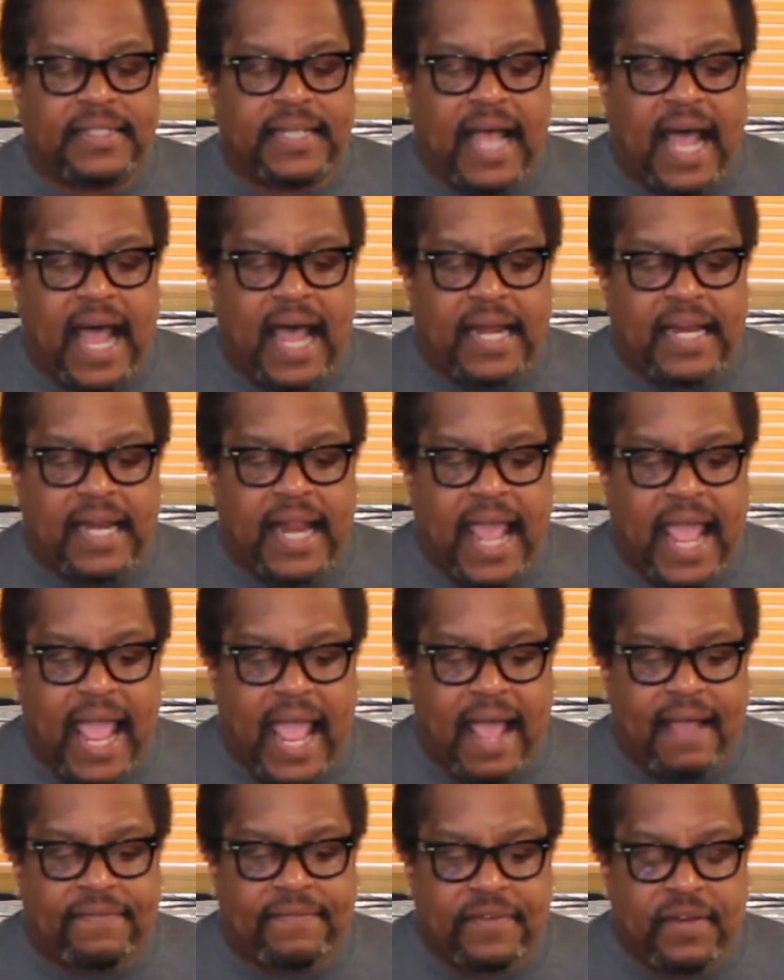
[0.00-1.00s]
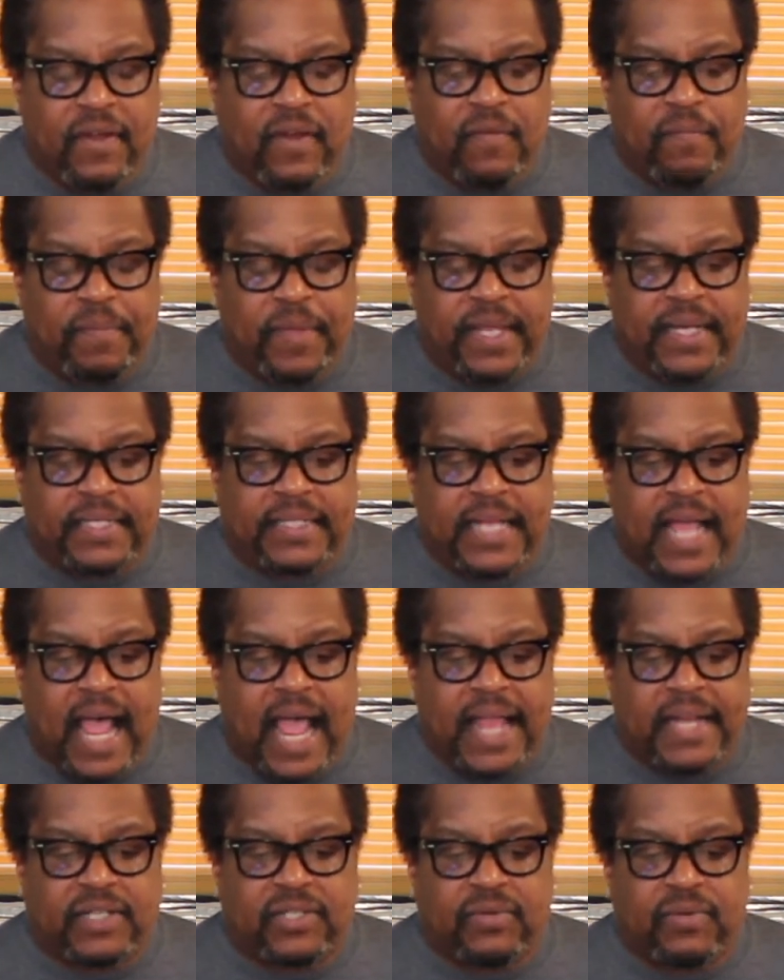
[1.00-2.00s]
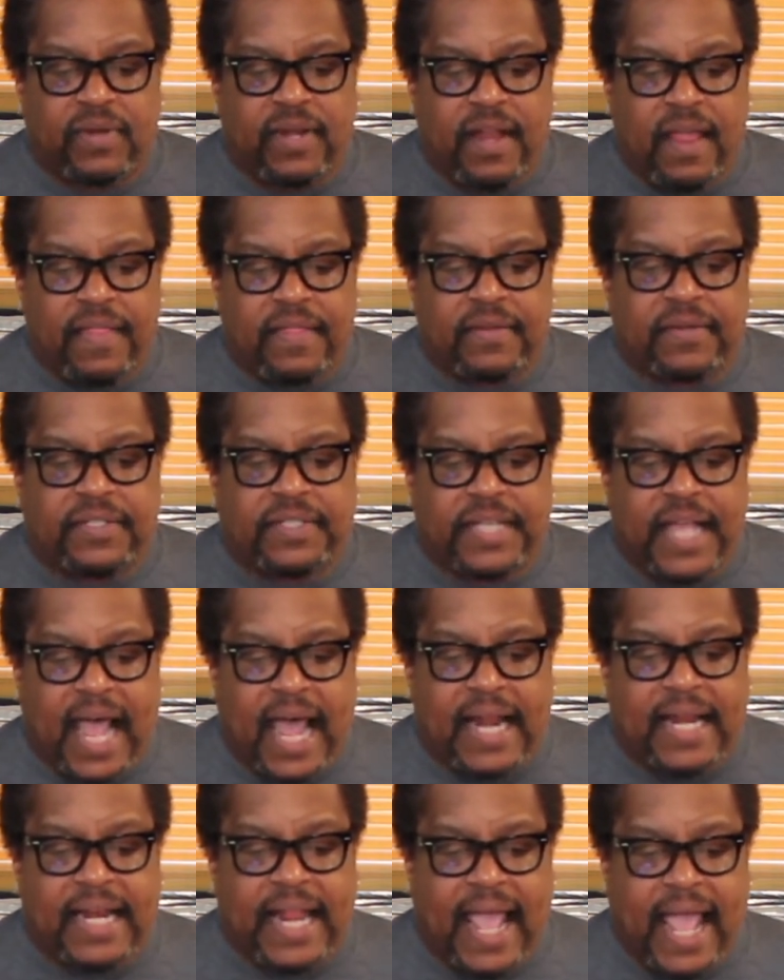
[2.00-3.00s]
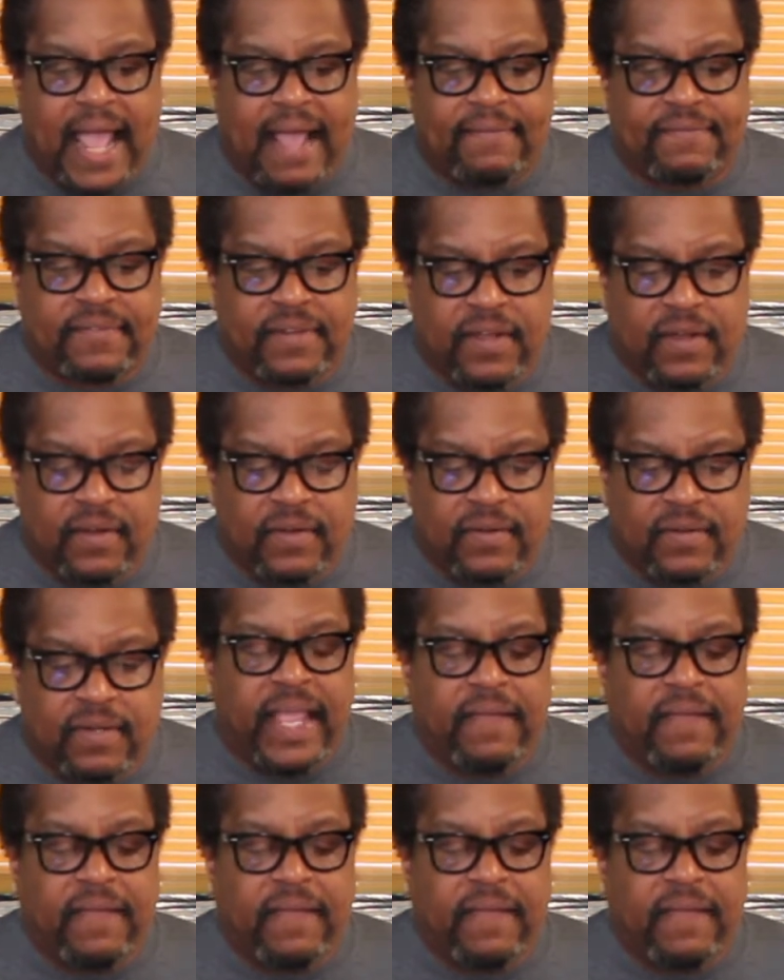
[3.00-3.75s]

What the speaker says: dotted half note being tied to another dotted half note.